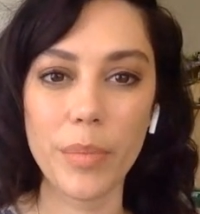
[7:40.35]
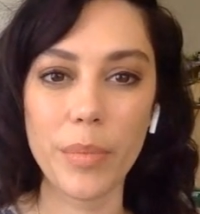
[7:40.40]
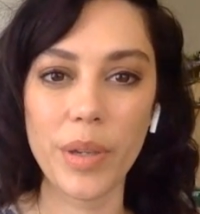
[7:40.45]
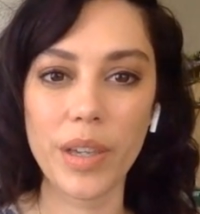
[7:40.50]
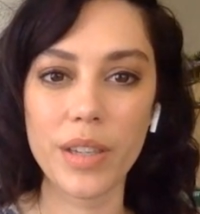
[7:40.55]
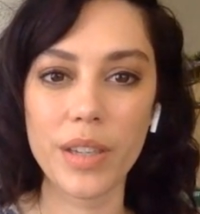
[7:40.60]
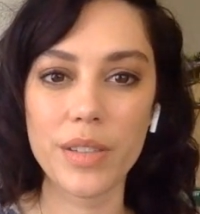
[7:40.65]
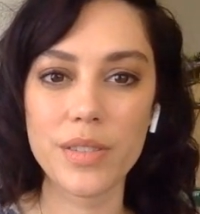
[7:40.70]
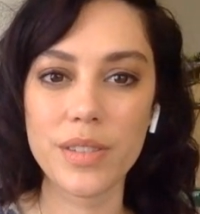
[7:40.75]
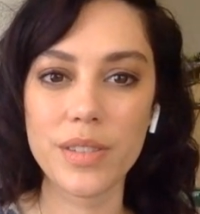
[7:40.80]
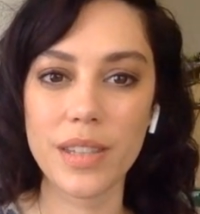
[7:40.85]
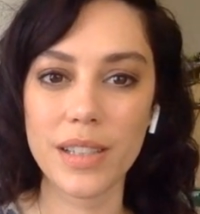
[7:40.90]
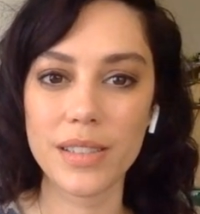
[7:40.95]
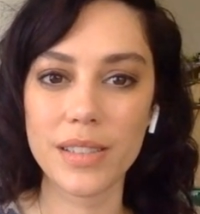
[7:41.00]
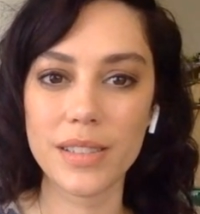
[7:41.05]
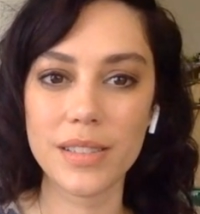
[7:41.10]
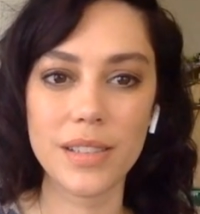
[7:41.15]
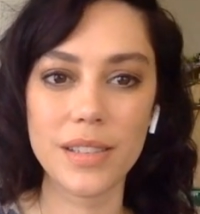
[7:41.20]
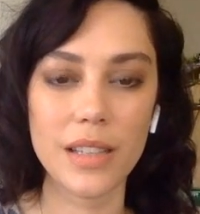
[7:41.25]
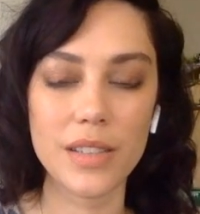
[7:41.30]
Because
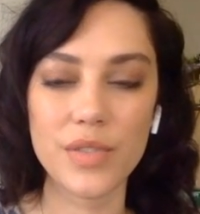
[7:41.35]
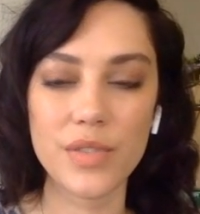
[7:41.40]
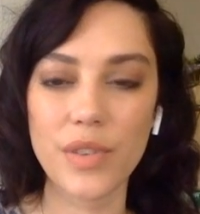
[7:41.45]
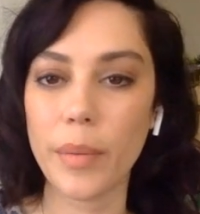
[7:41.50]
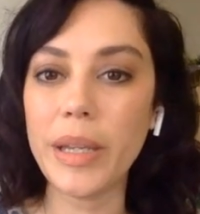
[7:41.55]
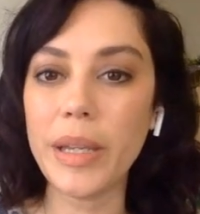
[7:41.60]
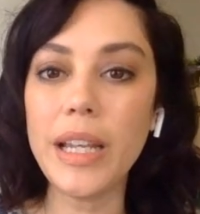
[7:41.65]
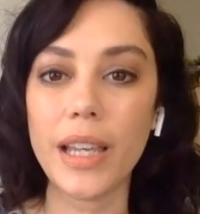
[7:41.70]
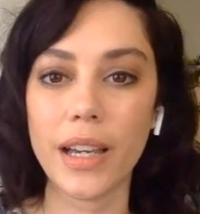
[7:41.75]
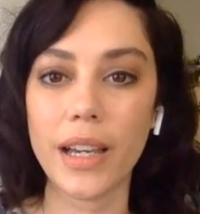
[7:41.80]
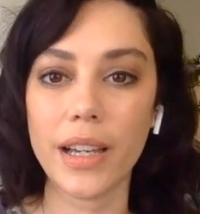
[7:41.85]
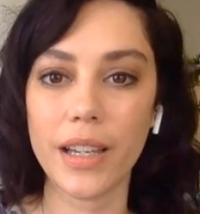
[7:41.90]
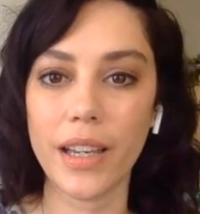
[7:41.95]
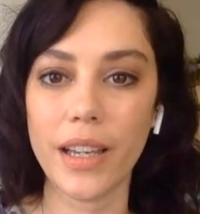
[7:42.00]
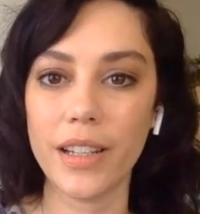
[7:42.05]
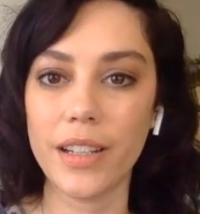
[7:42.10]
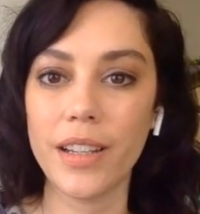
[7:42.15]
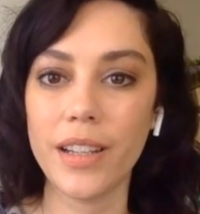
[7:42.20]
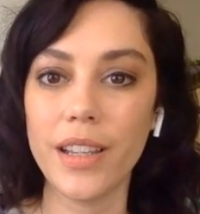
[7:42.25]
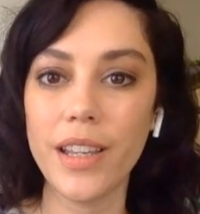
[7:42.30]
that's familia,
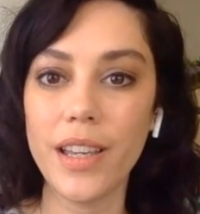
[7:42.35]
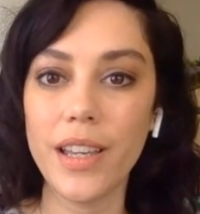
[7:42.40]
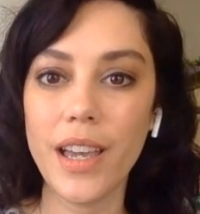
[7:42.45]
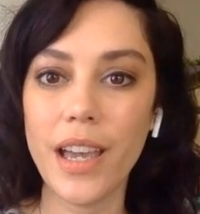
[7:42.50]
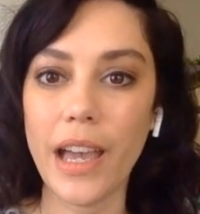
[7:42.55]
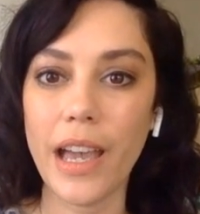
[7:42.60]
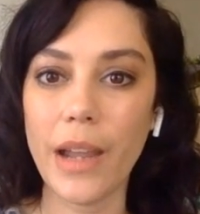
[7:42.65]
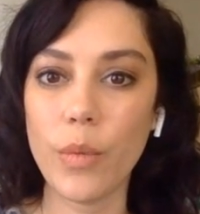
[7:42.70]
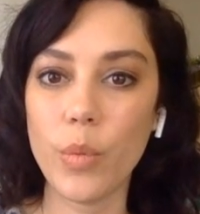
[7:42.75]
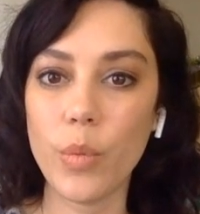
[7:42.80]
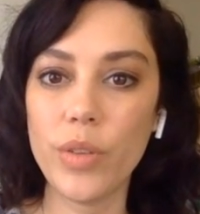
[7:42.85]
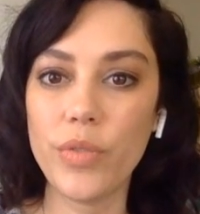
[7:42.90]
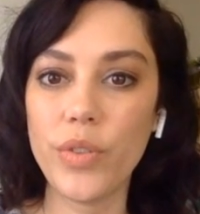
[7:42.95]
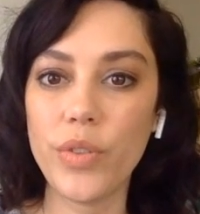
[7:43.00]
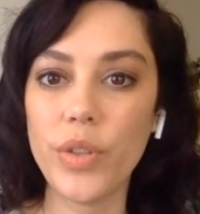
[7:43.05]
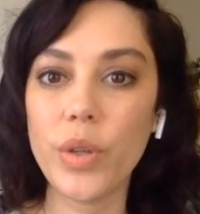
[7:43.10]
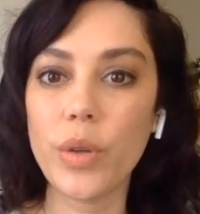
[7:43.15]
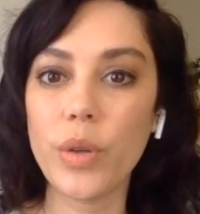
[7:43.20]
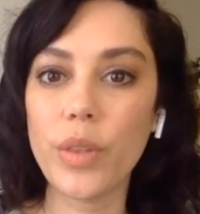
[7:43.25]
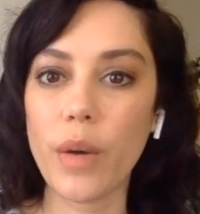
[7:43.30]
and we
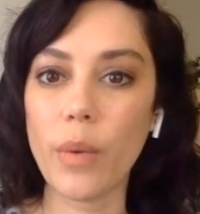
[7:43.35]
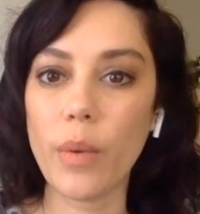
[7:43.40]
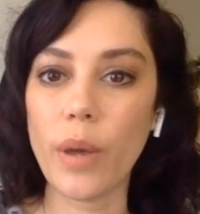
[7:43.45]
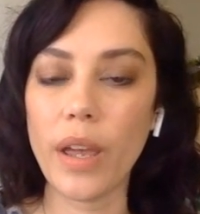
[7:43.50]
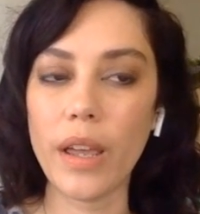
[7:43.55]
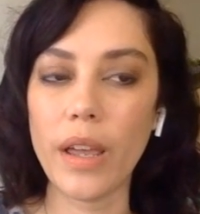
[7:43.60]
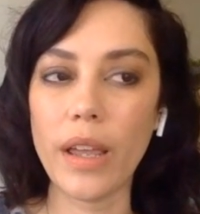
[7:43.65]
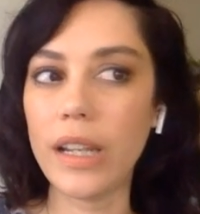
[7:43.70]
feel that way.